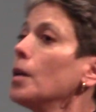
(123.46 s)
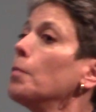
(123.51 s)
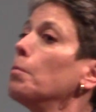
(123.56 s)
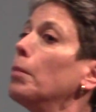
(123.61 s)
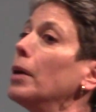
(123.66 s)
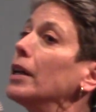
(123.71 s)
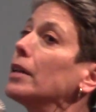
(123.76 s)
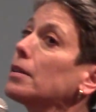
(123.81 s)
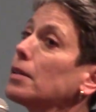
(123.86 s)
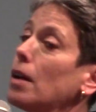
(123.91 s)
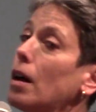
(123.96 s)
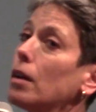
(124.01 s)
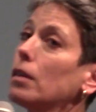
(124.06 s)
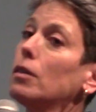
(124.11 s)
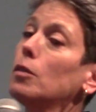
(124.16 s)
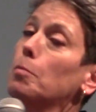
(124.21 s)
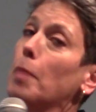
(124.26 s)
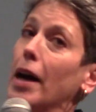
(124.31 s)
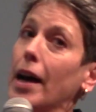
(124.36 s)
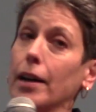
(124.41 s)
But it's not
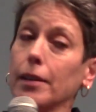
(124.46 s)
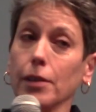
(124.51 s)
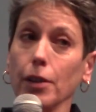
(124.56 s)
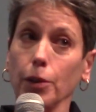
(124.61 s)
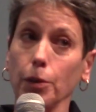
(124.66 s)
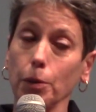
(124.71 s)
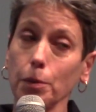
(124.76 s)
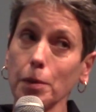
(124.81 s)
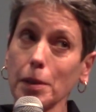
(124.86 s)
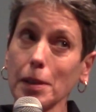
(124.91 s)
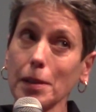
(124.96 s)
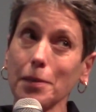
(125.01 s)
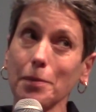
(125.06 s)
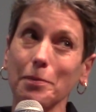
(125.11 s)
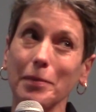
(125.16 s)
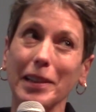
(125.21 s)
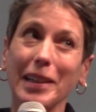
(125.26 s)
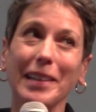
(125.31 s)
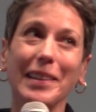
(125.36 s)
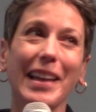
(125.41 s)
all bad news
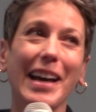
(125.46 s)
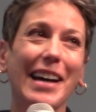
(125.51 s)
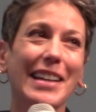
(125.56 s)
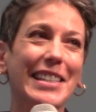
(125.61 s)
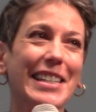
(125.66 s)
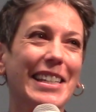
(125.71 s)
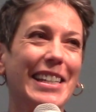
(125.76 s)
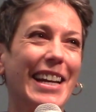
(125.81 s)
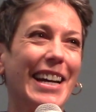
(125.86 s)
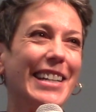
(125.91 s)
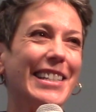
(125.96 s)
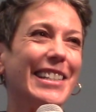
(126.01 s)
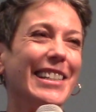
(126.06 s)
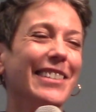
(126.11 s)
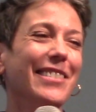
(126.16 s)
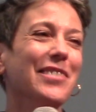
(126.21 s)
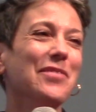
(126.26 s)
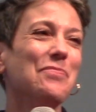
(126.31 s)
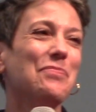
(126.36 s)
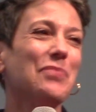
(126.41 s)
in that
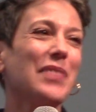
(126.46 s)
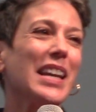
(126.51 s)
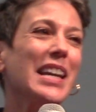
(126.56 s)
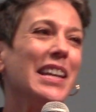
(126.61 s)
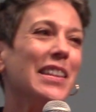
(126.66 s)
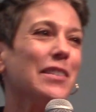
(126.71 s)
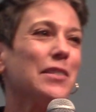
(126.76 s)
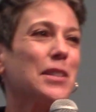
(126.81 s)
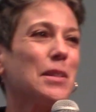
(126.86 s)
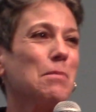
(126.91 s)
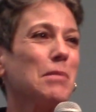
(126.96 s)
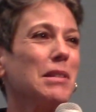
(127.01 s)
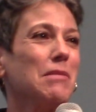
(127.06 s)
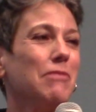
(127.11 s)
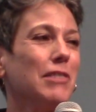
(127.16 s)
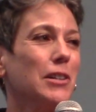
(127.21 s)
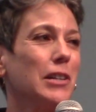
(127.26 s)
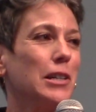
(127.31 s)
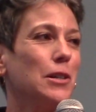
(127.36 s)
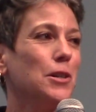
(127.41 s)
statute. There's something
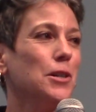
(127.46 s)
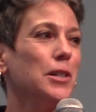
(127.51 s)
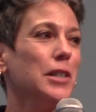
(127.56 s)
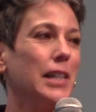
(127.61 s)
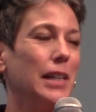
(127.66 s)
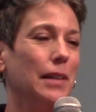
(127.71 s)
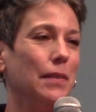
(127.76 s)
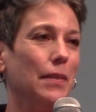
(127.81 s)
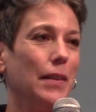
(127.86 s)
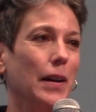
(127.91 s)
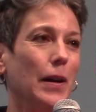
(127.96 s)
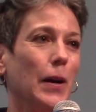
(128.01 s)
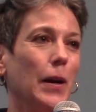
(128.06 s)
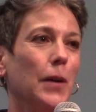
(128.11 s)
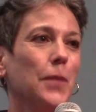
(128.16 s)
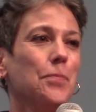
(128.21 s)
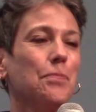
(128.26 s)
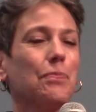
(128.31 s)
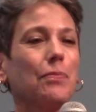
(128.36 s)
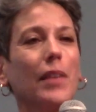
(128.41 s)
very good in
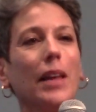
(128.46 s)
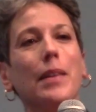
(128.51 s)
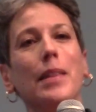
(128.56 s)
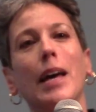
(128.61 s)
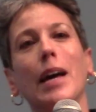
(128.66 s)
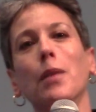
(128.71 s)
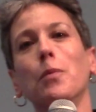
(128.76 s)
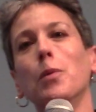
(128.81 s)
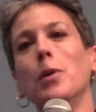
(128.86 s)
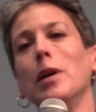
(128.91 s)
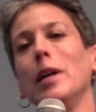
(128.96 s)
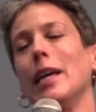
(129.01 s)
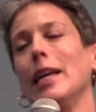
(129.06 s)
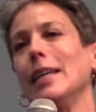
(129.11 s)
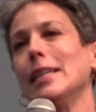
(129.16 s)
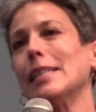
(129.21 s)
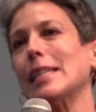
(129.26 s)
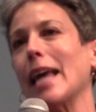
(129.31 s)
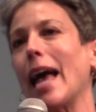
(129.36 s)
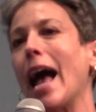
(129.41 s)
there that
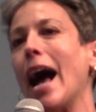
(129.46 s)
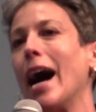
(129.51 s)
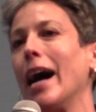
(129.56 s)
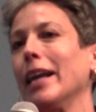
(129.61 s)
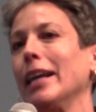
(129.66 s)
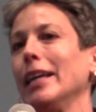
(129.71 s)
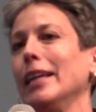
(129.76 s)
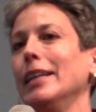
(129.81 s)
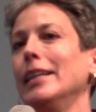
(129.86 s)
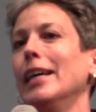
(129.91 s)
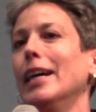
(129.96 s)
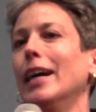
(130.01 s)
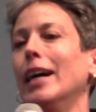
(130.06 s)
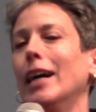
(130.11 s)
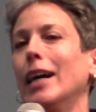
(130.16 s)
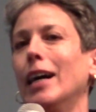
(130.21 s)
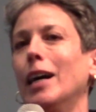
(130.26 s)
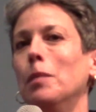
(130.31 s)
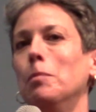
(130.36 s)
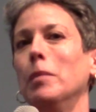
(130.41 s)
was added
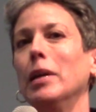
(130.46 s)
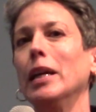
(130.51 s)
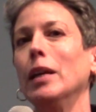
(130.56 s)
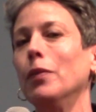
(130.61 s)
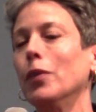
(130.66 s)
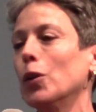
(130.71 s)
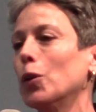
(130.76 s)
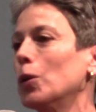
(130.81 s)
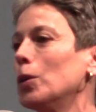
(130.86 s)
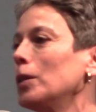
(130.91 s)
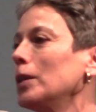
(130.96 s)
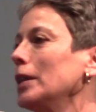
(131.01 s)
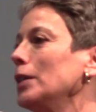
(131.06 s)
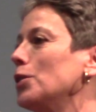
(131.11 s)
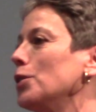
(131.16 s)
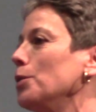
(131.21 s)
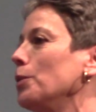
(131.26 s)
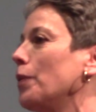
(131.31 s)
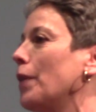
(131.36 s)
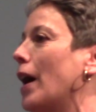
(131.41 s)
in the early
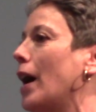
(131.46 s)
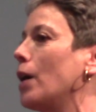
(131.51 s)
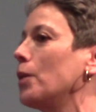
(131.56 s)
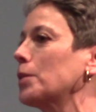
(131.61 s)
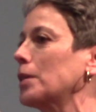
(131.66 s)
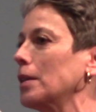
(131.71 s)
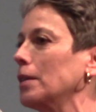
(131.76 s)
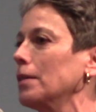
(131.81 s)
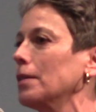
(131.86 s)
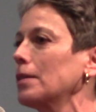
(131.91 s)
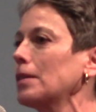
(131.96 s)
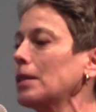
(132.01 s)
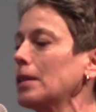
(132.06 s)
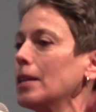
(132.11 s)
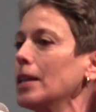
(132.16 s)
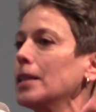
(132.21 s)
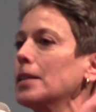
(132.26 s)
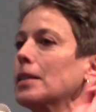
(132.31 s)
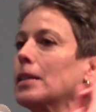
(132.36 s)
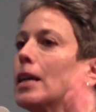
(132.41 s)
2000s
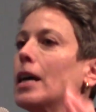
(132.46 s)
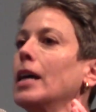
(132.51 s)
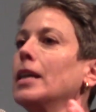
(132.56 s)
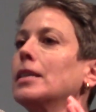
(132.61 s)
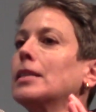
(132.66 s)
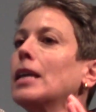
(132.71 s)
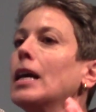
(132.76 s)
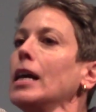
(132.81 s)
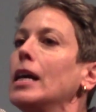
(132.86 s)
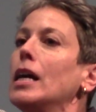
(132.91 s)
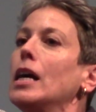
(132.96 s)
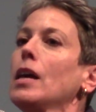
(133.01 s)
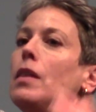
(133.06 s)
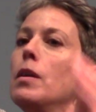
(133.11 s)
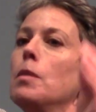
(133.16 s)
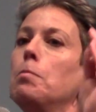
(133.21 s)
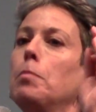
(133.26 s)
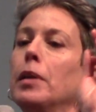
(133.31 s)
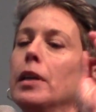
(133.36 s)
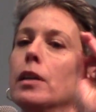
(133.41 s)
that says
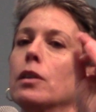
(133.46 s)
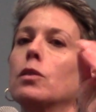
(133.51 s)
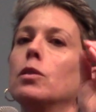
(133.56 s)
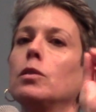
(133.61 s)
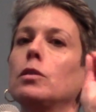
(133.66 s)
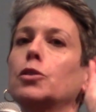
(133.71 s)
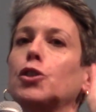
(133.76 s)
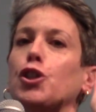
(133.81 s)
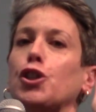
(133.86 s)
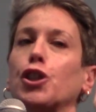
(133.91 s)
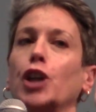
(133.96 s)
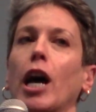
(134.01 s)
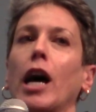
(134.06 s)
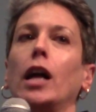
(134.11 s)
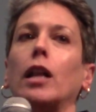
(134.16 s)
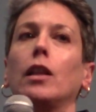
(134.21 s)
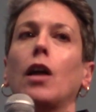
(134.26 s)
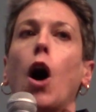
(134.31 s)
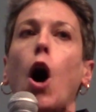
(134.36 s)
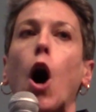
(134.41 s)
that Pinnacol
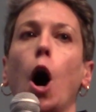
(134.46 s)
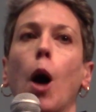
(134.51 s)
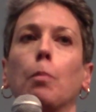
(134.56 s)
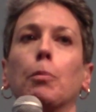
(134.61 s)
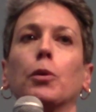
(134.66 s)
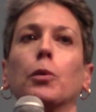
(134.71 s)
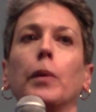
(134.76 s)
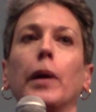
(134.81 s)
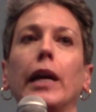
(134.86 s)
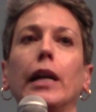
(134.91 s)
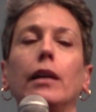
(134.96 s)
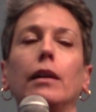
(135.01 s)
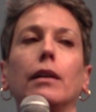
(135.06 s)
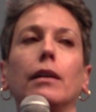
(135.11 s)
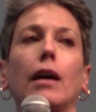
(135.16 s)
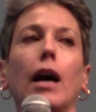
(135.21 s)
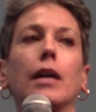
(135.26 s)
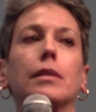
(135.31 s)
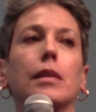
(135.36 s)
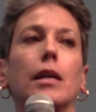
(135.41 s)
shall operate
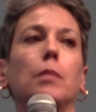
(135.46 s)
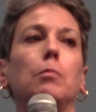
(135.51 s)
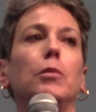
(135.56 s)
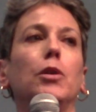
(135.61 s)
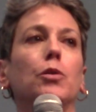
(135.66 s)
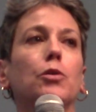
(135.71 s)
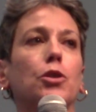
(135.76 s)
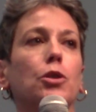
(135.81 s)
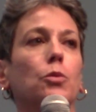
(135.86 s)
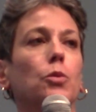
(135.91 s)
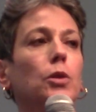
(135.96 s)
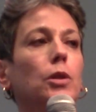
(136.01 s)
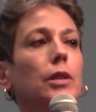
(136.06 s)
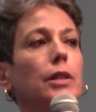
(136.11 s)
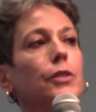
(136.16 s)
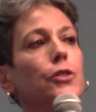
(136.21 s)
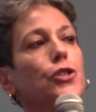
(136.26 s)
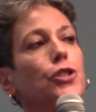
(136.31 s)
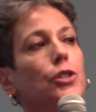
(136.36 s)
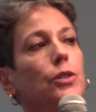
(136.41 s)
as a mutual
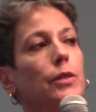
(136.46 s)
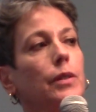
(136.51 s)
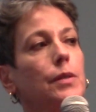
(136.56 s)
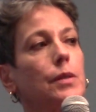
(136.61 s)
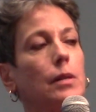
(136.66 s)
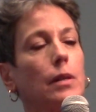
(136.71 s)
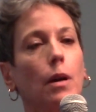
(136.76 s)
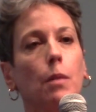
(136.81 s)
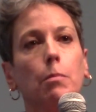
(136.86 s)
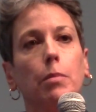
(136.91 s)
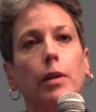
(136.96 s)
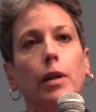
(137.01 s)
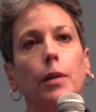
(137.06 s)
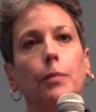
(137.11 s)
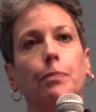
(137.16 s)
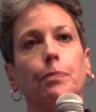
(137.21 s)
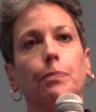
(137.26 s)
insurance company.